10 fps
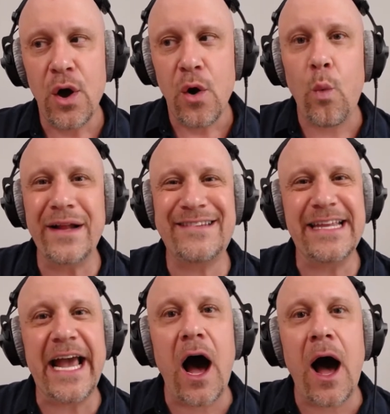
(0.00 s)
what's
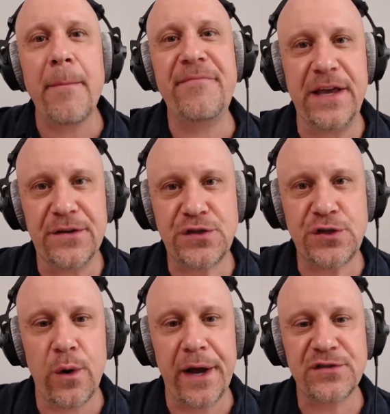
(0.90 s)
the obvious
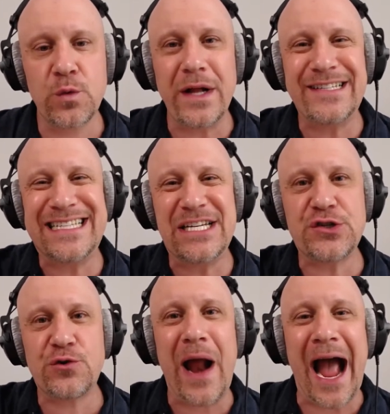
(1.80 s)
choice? What's the
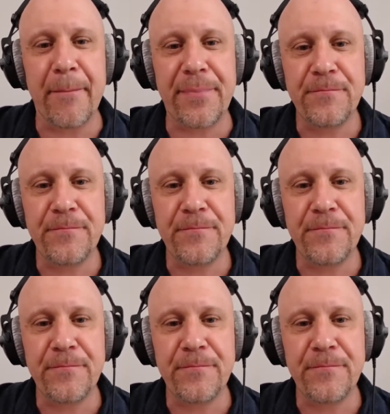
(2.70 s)
trap?